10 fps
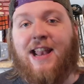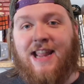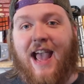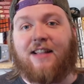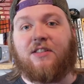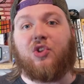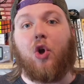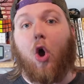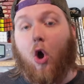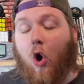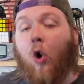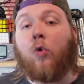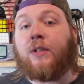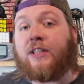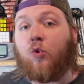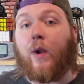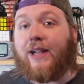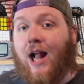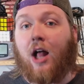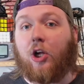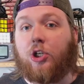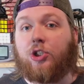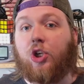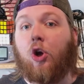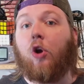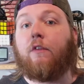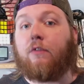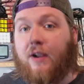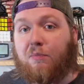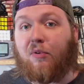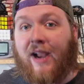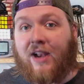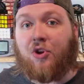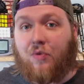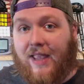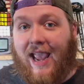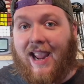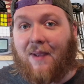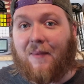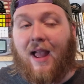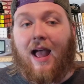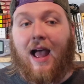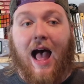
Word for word: And yes, only $20 for a brand new game.